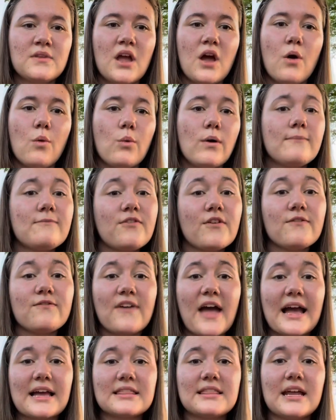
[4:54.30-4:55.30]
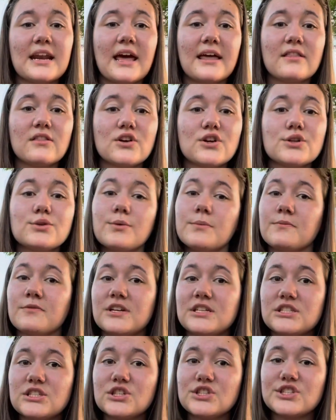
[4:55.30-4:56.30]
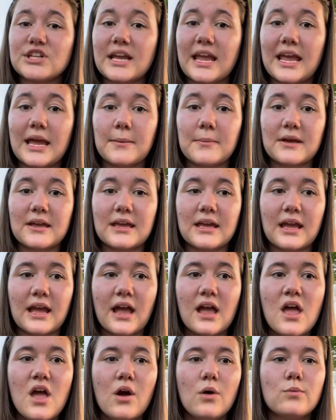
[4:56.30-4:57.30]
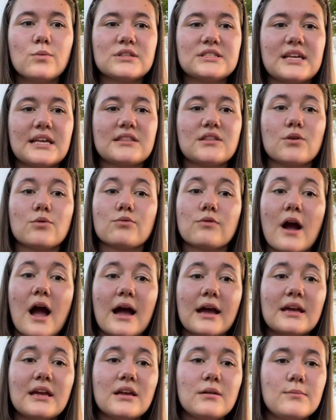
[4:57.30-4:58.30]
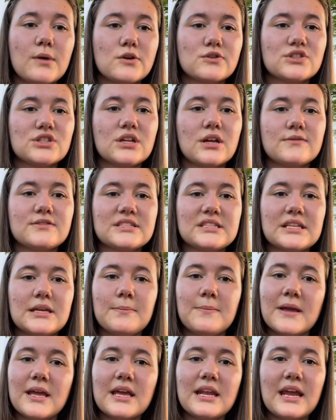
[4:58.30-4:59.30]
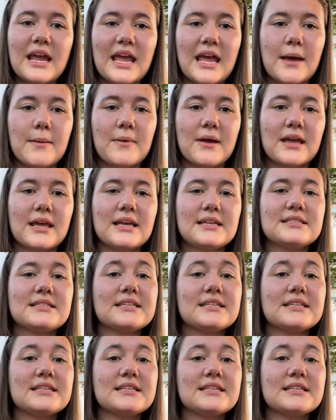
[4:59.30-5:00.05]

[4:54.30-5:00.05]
One fun fact that I learned when researching hammocking was that the rocking motion of sleeping in a hammock is the